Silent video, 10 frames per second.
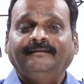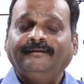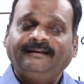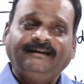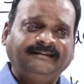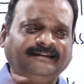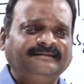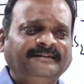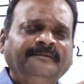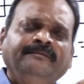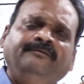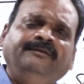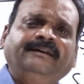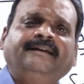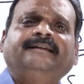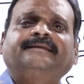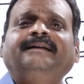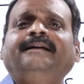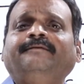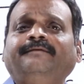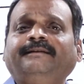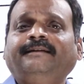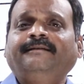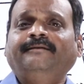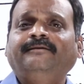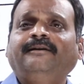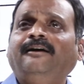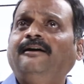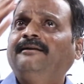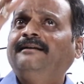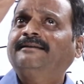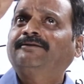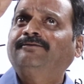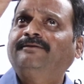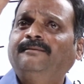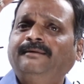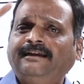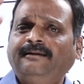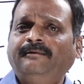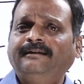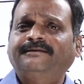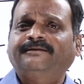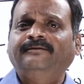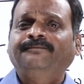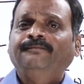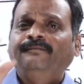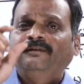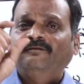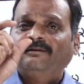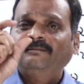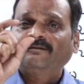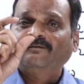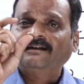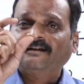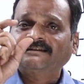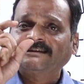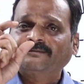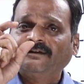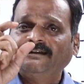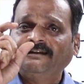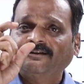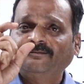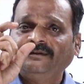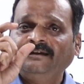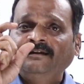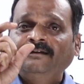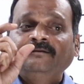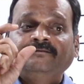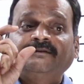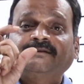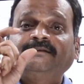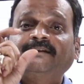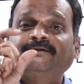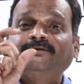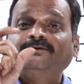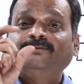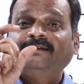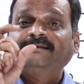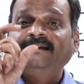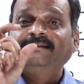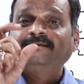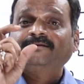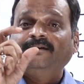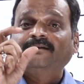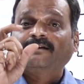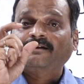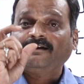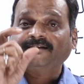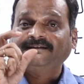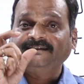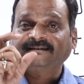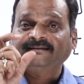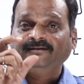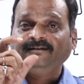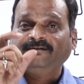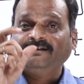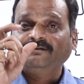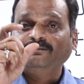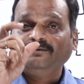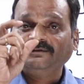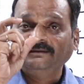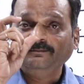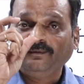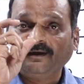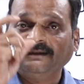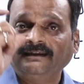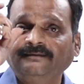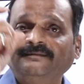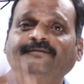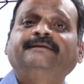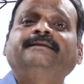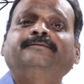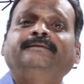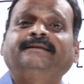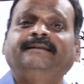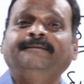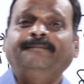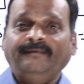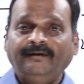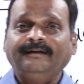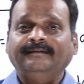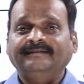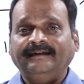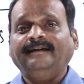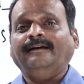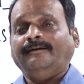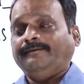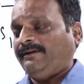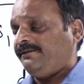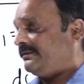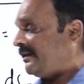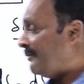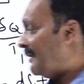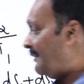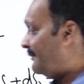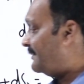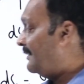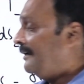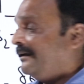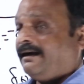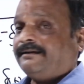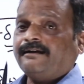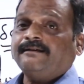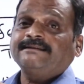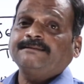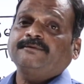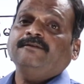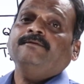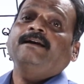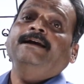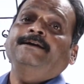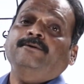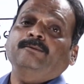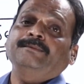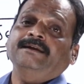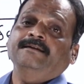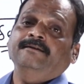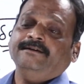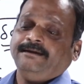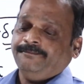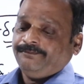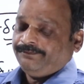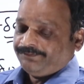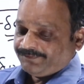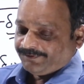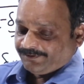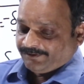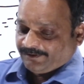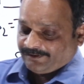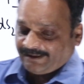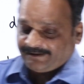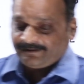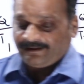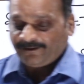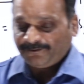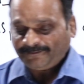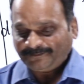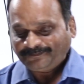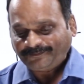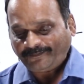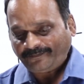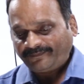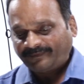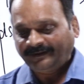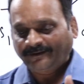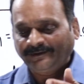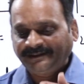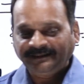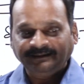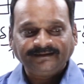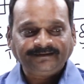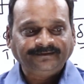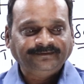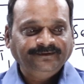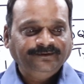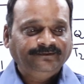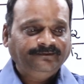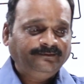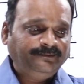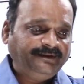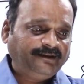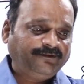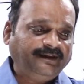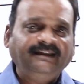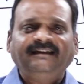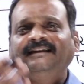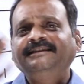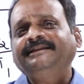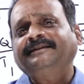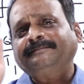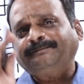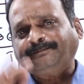Okay, like this we can understand everything. Okay, all natural phenomena can be understood from that one concept called entropy, which was introduced by a scientist called Clausius. Okay, one of the most important terms in physics, we say. Okay, second law of thermodynamics and concept of entropy. Okay, right, now the question is, you be of any religion.